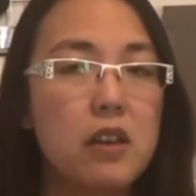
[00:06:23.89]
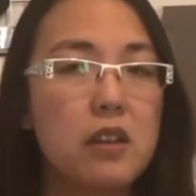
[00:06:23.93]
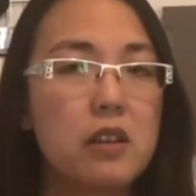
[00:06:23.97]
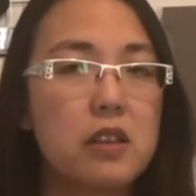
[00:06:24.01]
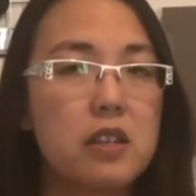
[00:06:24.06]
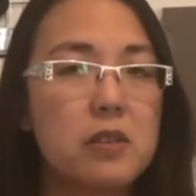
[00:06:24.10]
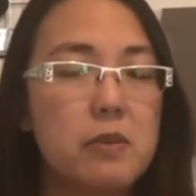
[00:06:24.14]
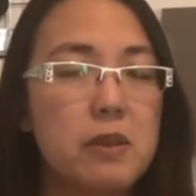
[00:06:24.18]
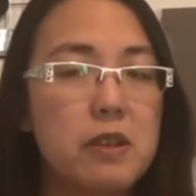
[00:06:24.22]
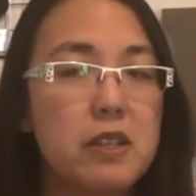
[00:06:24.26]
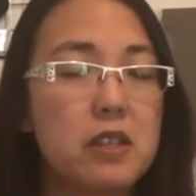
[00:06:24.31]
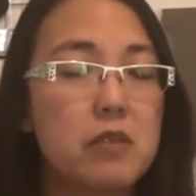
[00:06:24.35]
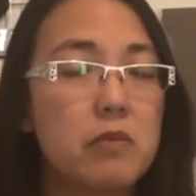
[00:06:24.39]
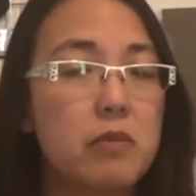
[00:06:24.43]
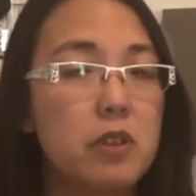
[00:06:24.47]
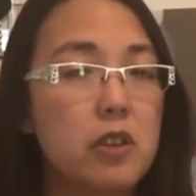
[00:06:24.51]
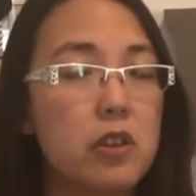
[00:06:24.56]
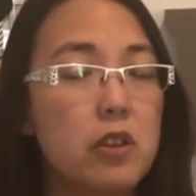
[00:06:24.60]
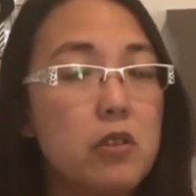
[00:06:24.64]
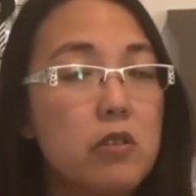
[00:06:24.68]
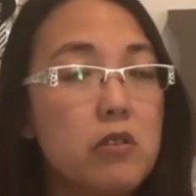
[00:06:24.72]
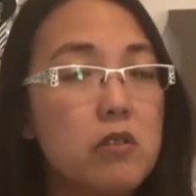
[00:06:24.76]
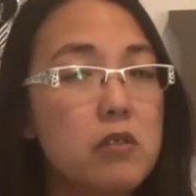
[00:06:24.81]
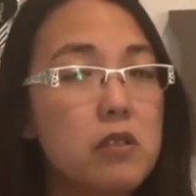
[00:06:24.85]
the spaces we
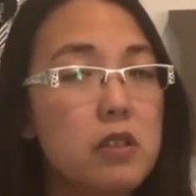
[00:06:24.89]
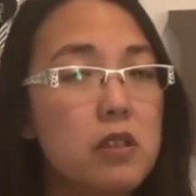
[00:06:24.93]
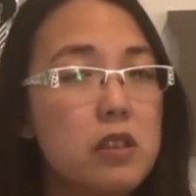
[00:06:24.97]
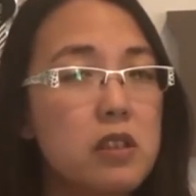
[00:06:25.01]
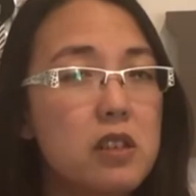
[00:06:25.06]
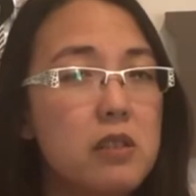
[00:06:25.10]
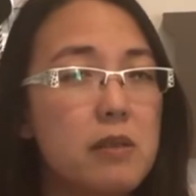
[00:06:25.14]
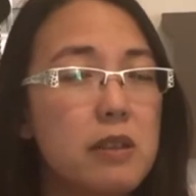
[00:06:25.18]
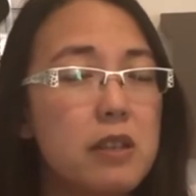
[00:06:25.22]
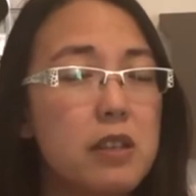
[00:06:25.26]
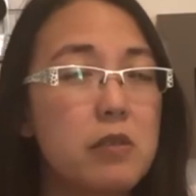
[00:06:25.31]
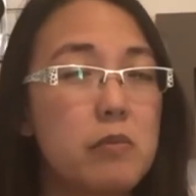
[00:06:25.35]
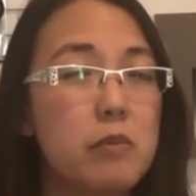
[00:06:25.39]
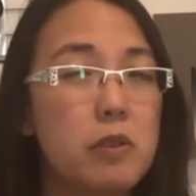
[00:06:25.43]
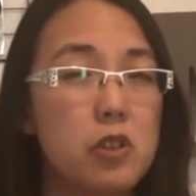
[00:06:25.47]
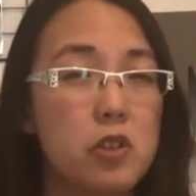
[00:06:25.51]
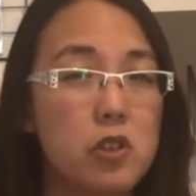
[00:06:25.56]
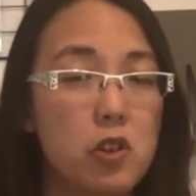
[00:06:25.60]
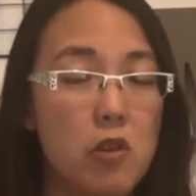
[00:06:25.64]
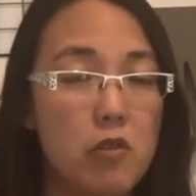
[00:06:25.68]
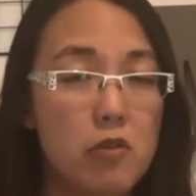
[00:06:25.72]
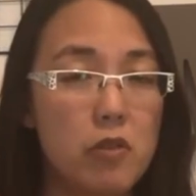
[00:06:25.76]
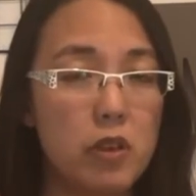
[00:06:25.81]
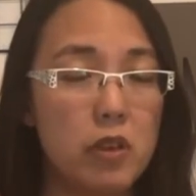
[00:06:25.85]
use and the spaces we
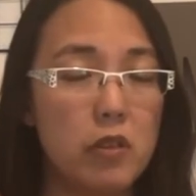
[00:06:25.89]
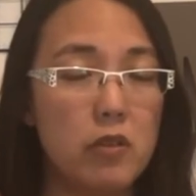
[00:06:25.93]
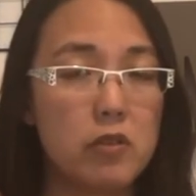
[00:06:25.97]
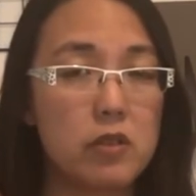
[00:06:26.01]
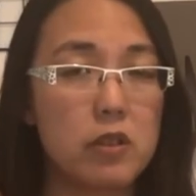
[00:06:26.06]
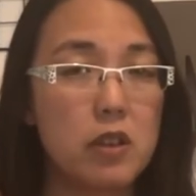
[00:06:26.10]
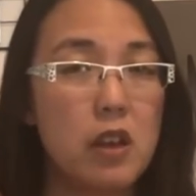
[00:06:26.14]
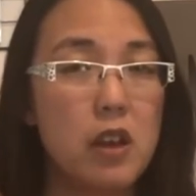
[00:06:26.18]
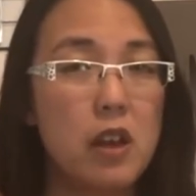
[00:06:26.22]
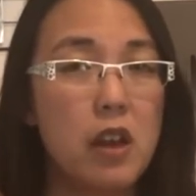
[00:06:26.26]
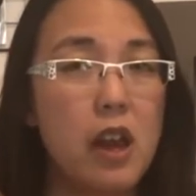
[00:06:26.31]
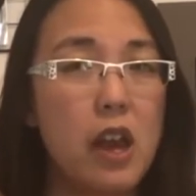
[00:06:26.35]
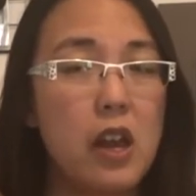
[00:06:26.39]
don't use.